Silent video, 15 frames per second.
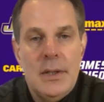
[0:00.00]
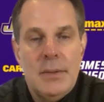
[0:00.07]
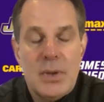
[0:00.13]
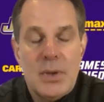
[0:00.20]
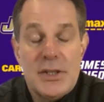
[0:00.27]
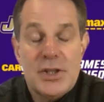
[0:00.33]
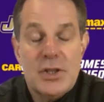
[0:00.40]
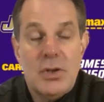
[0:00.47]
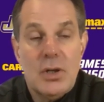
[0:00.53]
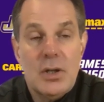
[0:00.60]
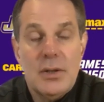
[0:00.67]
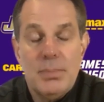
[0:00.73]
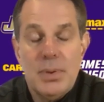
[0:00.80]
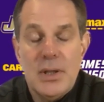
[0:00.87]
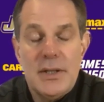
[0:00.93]
Bryce
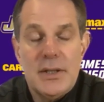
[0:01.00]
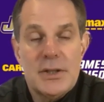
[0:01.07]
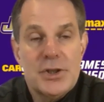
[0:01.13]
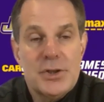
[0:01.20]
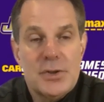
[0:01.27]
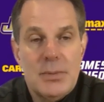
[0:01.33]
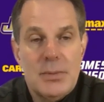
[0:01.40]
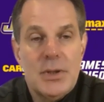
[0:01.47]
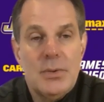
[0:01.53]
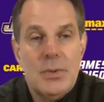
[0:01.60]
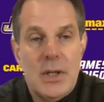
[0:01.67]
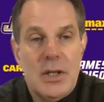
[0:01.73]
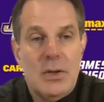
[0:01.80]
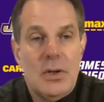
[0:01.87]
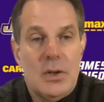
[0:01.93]
Carter played extremely
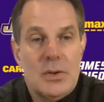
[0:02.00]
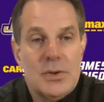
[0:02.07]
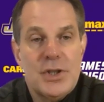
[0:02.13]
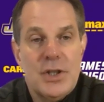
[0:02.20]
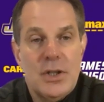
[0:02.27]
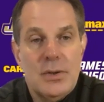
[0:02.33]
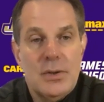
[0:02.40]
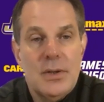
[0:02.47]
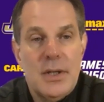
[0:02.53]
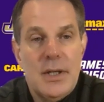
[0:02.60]
well also.